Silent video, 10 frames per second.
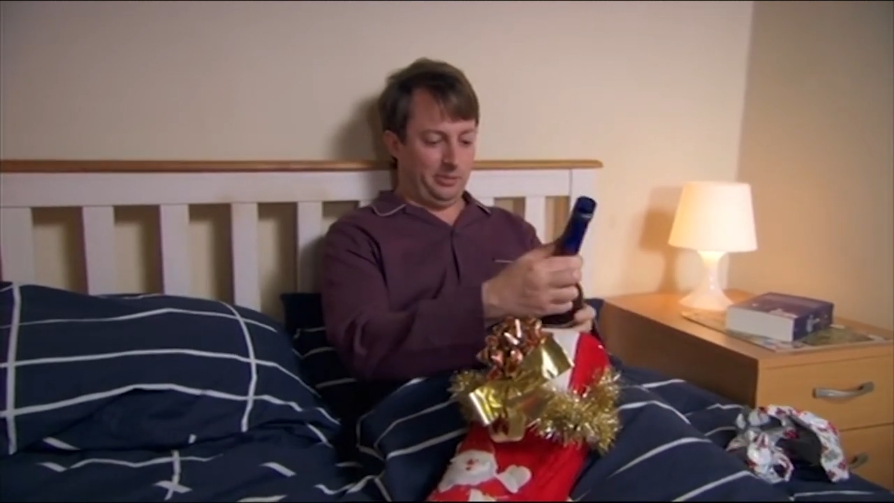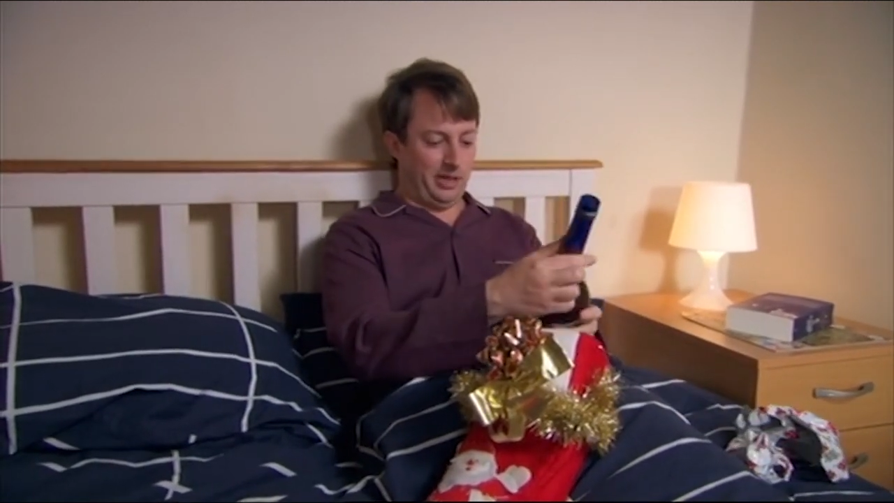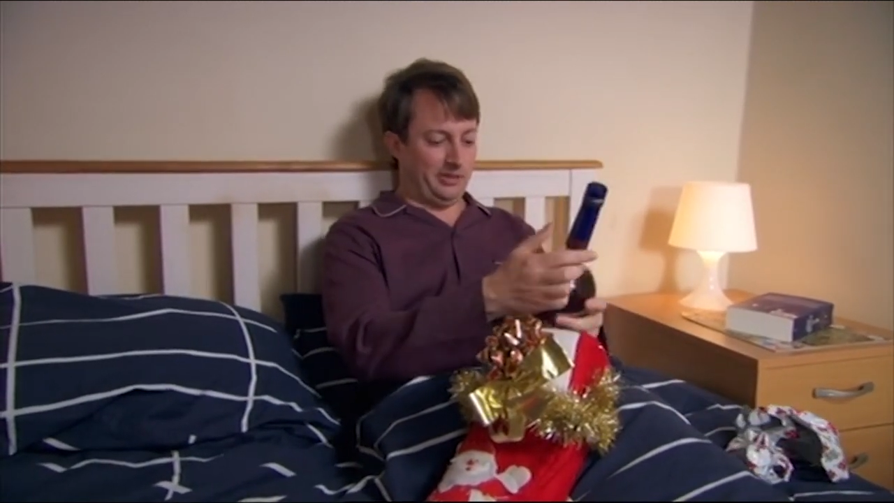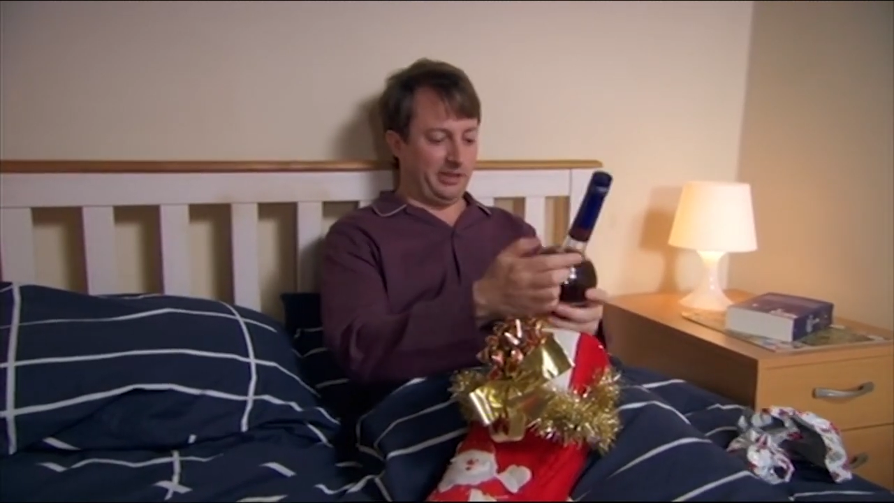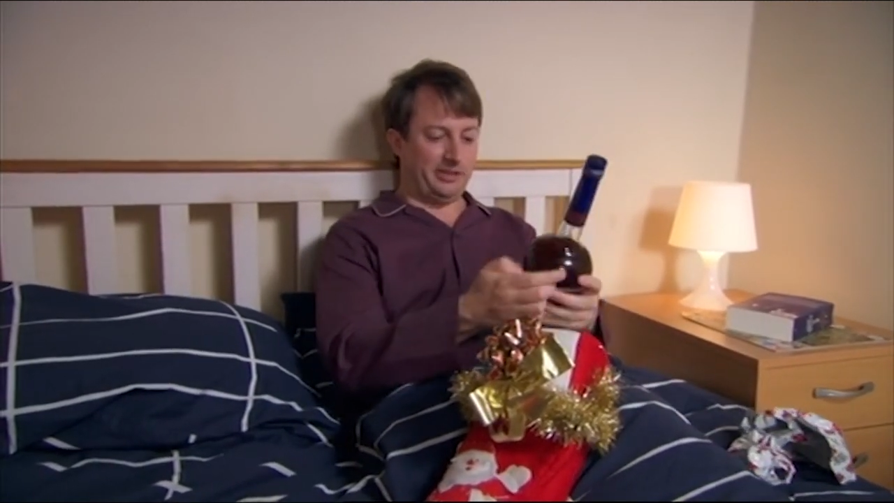
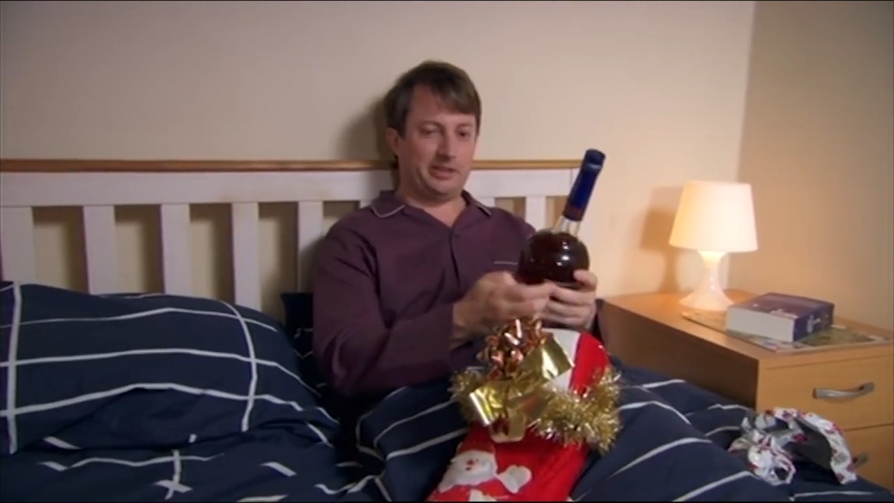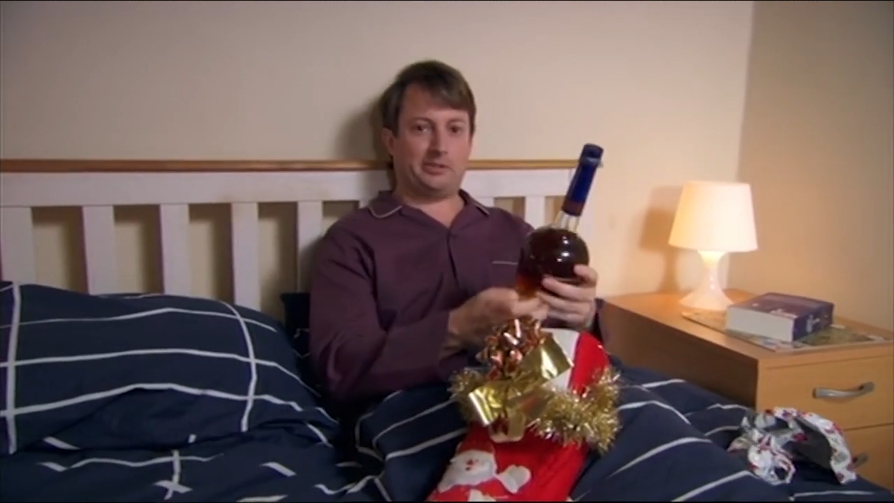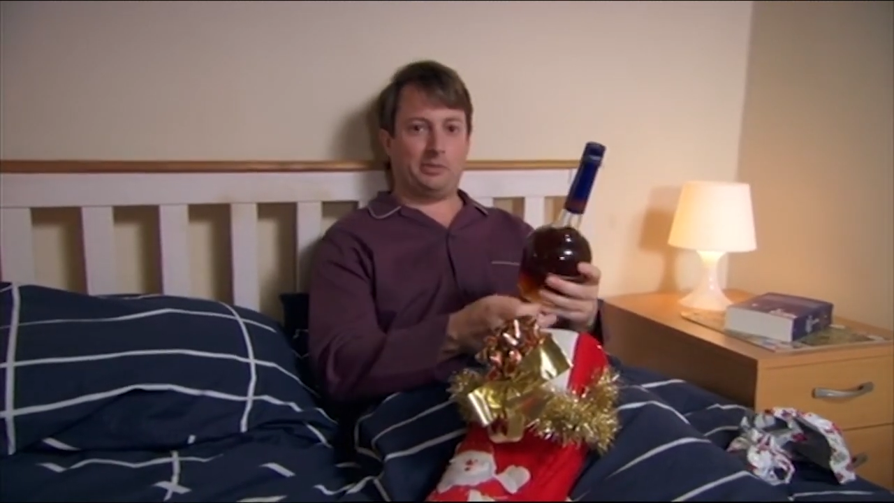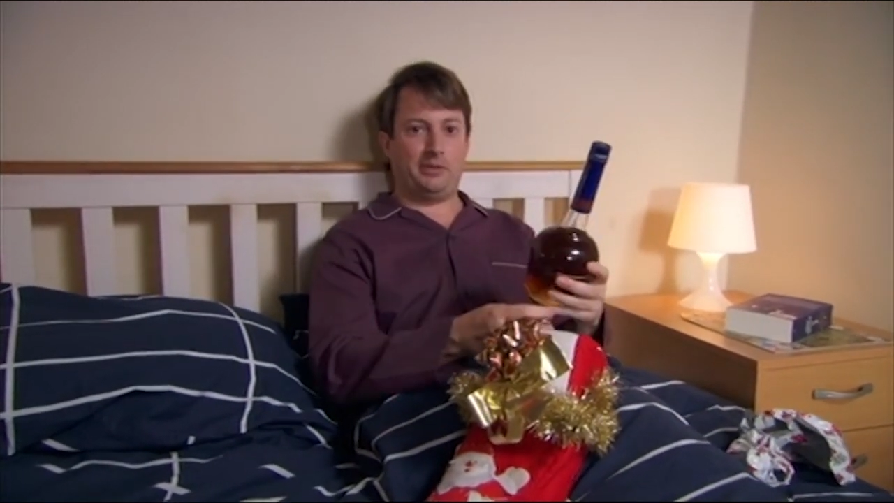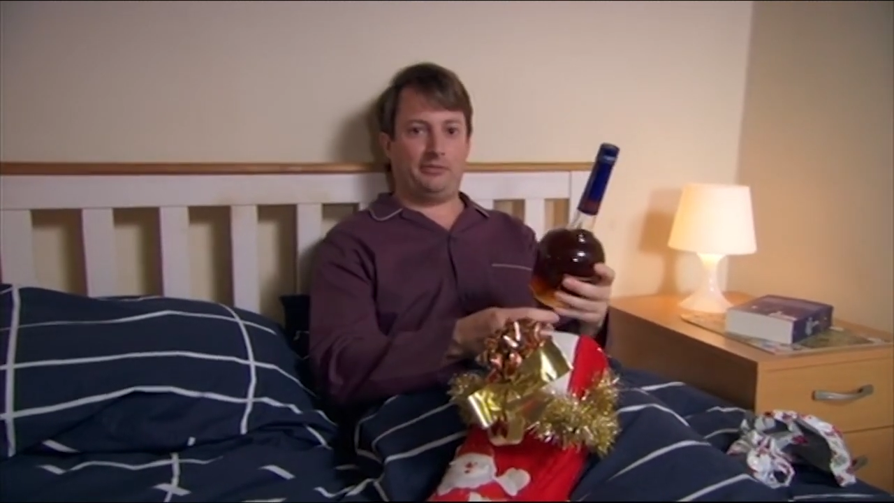Wow, that,
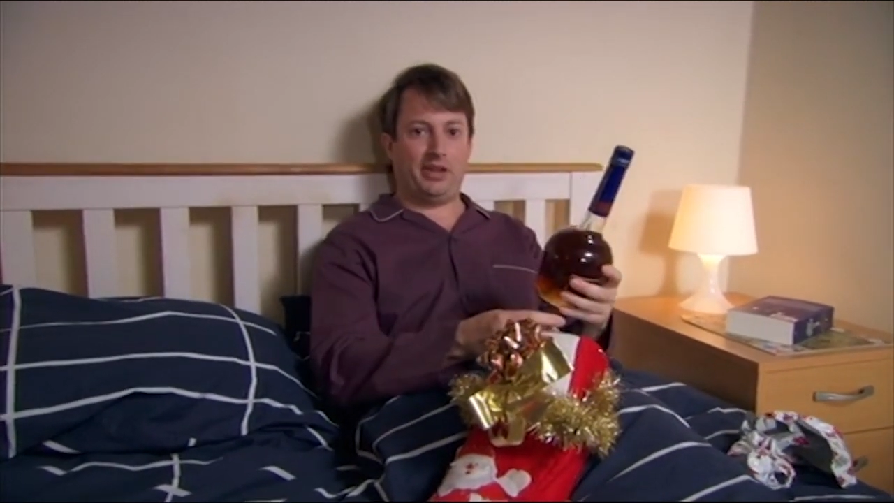that's my